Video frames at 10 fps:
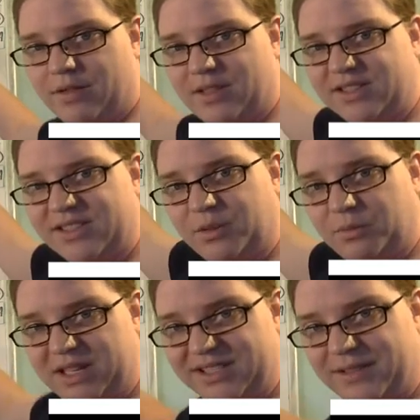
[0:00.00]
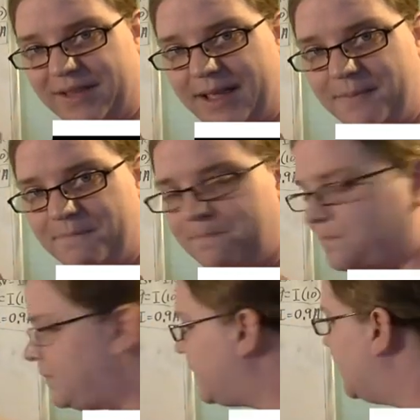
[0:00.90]
this little piece of it.
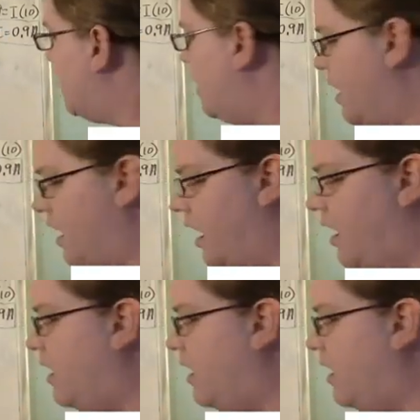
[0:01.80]
All